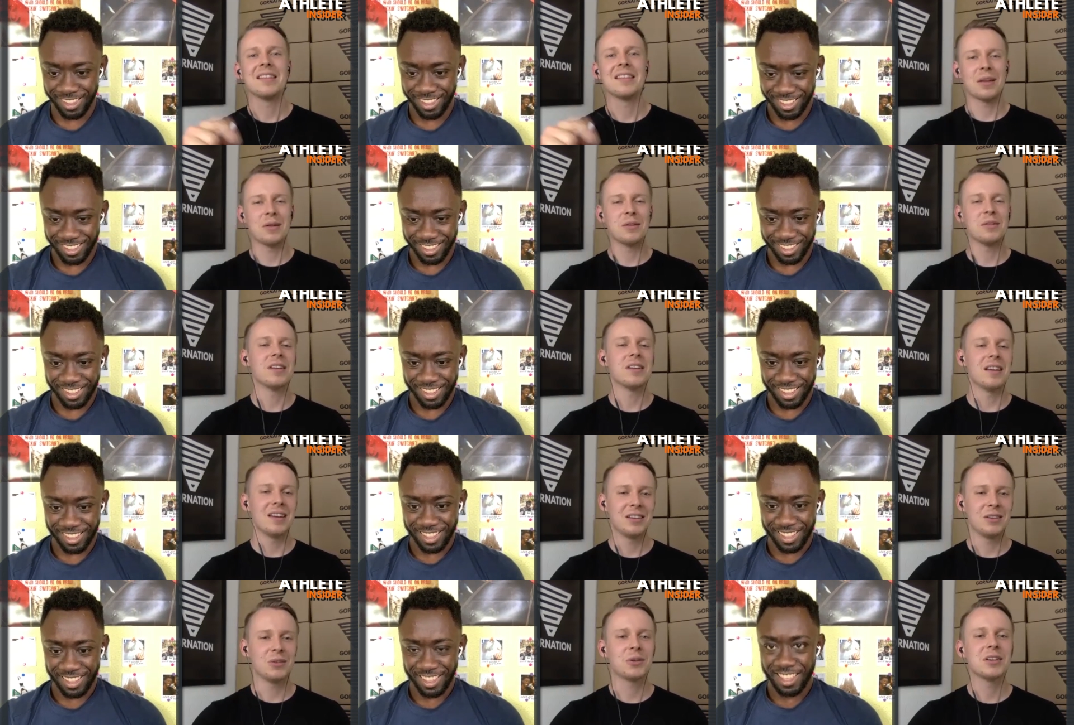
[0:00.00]
Speaker 1: then
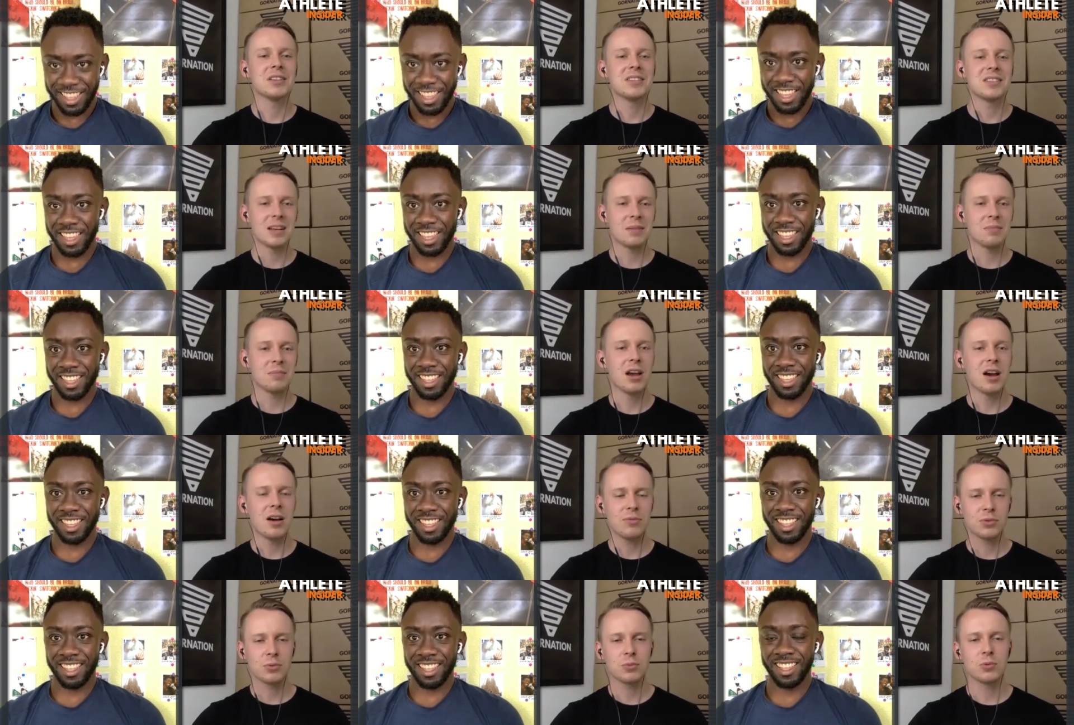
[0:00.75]
uh, you can send me
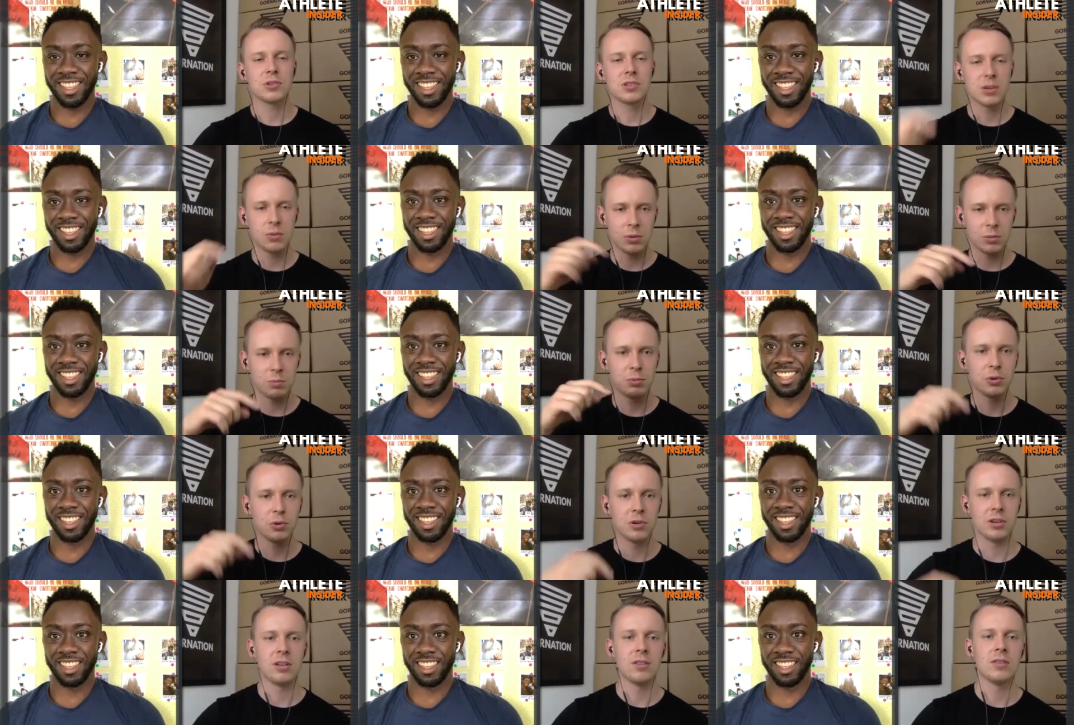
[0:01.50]
afterwards. I will
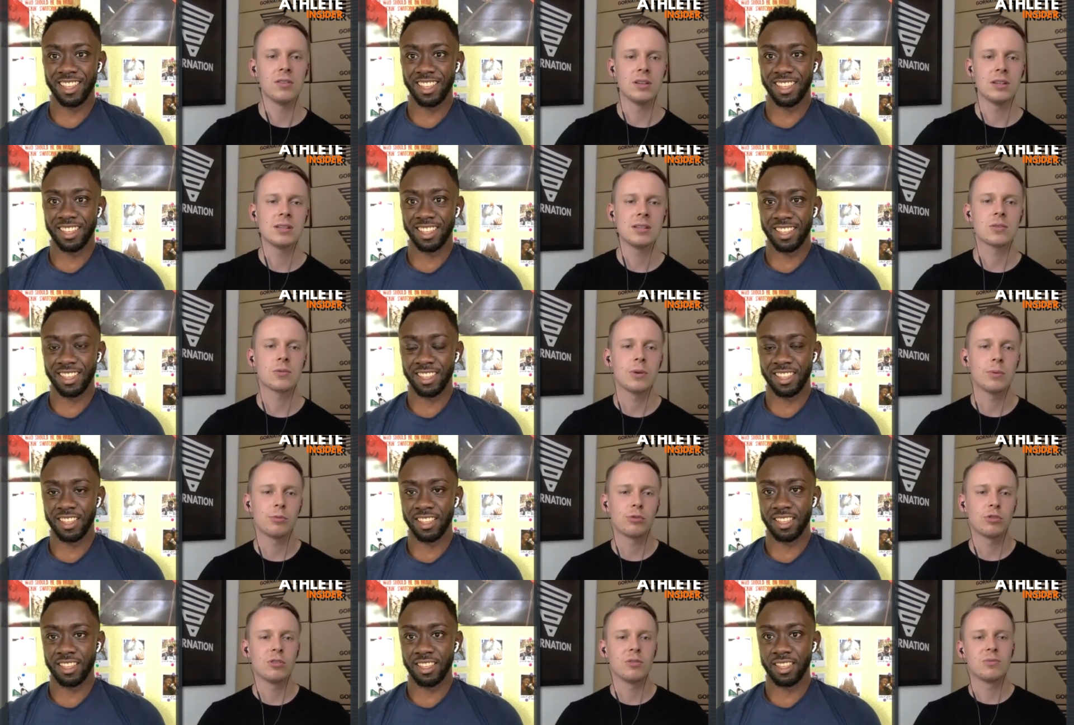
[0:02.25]
put it in the
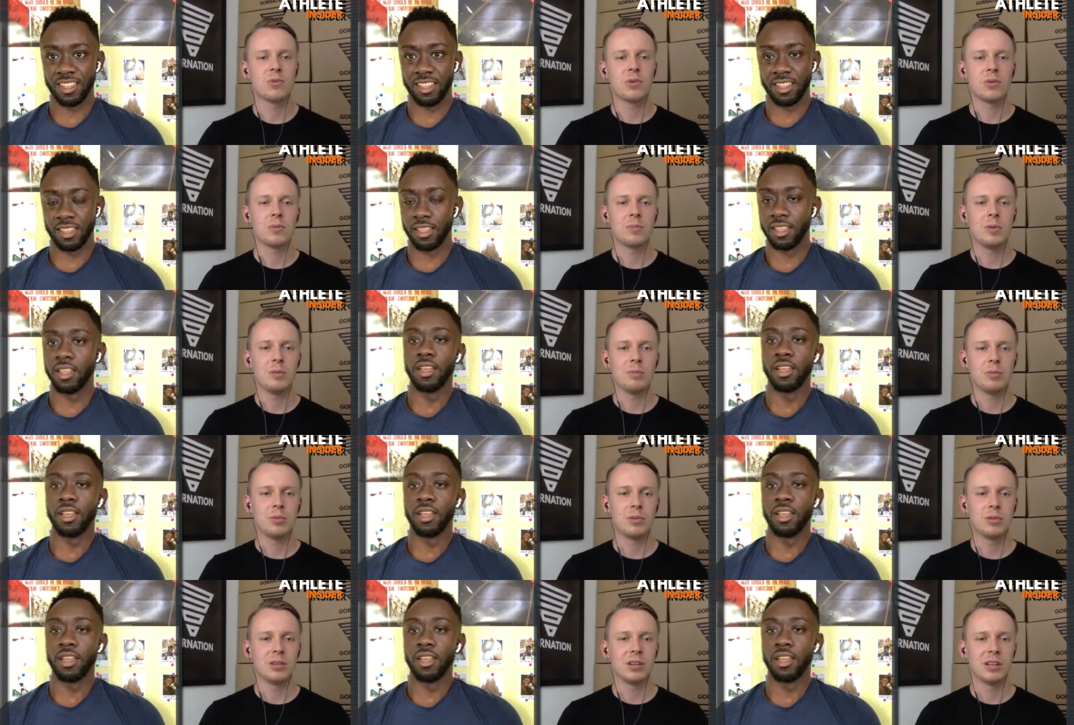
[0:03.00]
description for the
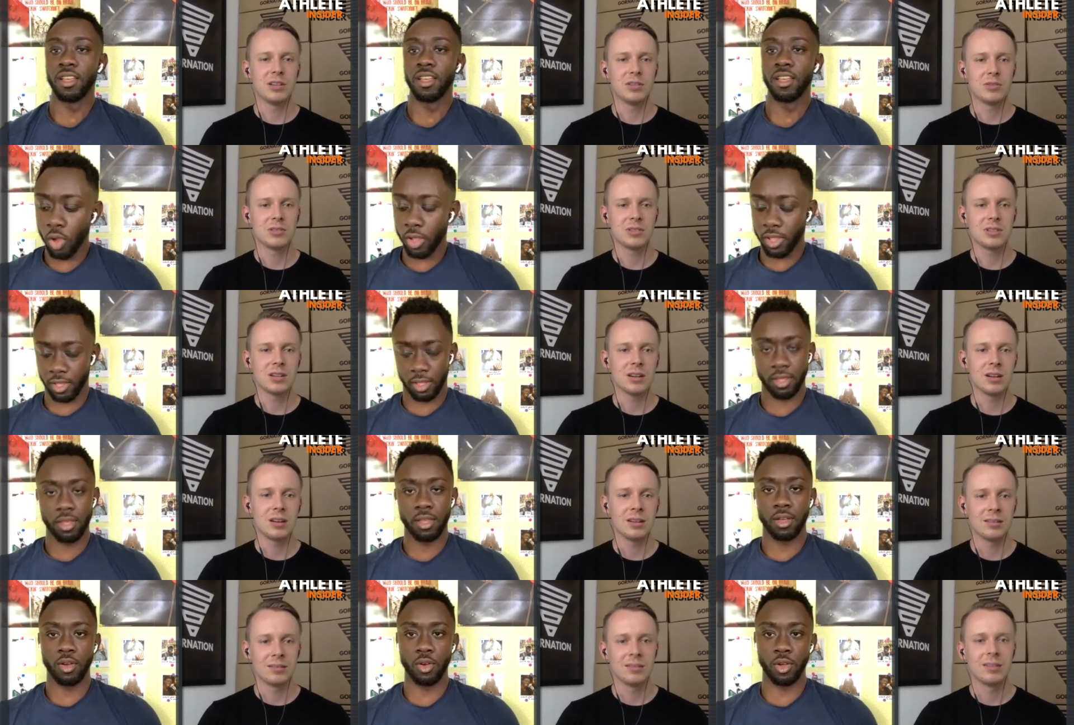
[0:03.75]
people interested okay,
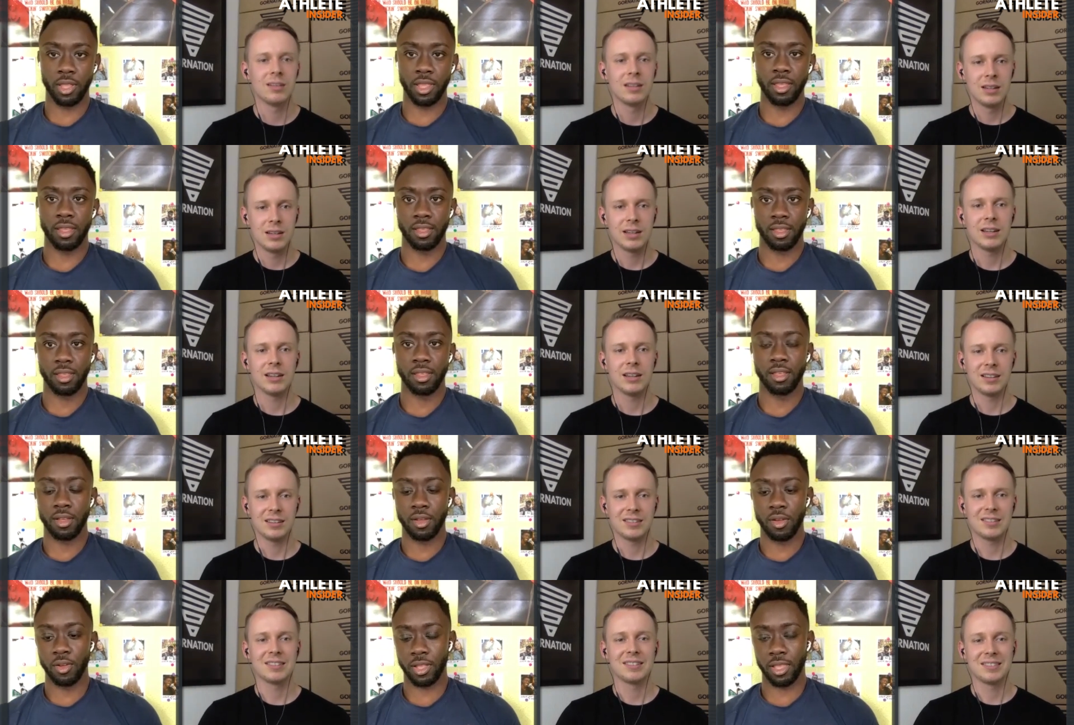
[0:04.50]
in, okay. In
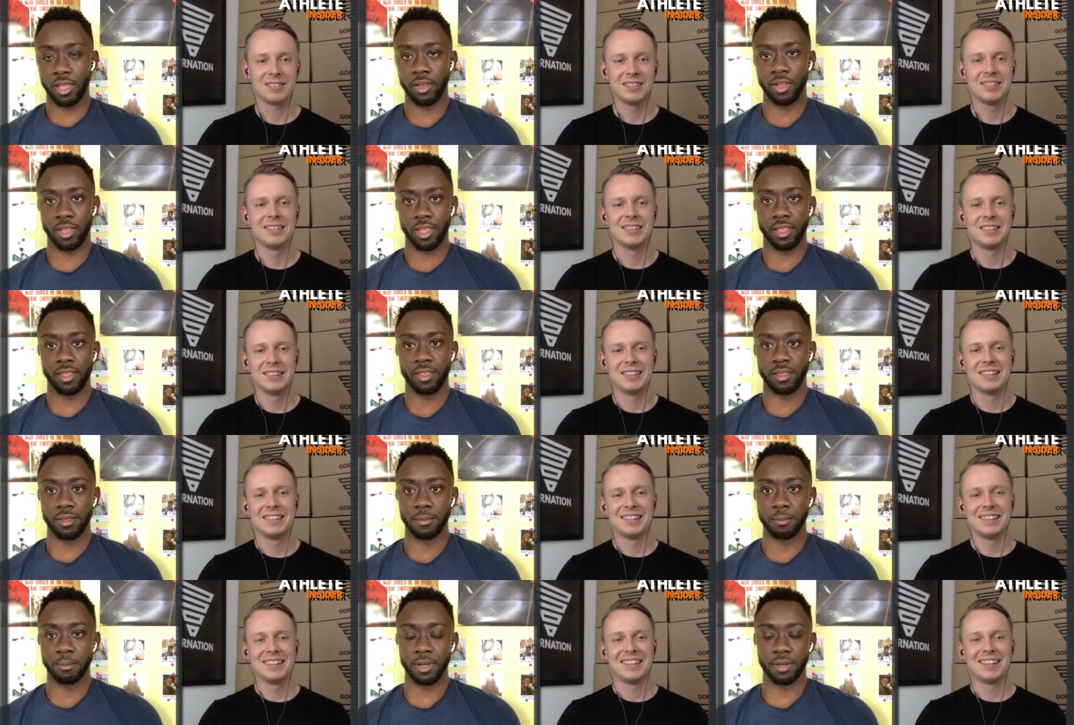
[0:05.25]
it. Okay, okay,
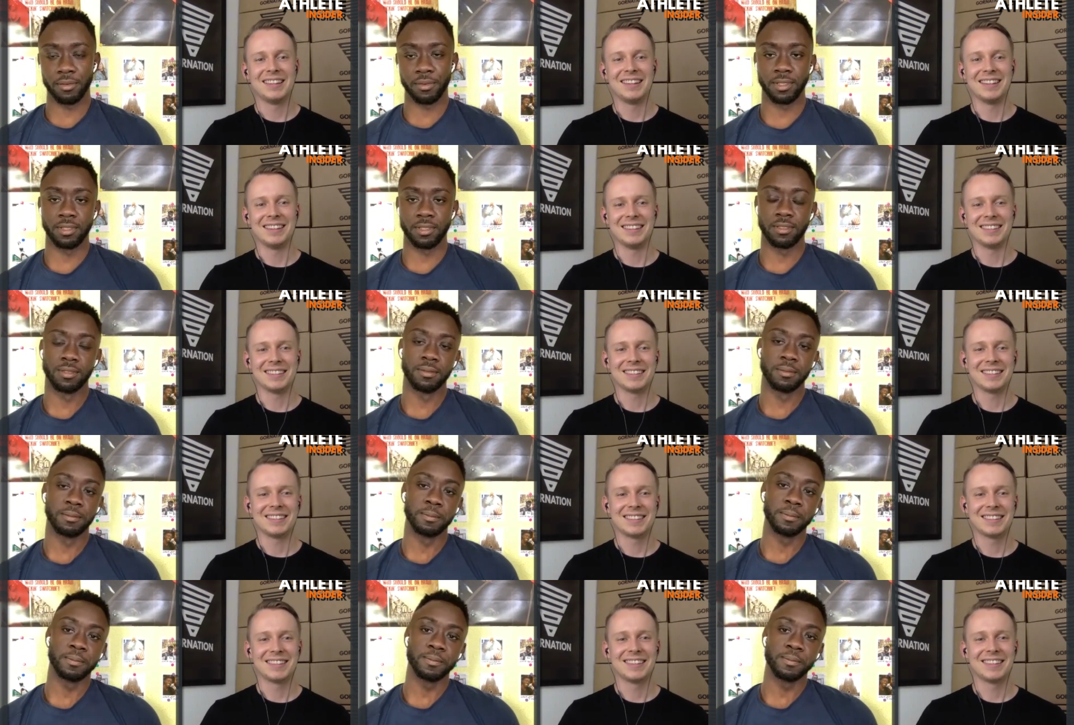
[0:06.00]
nice.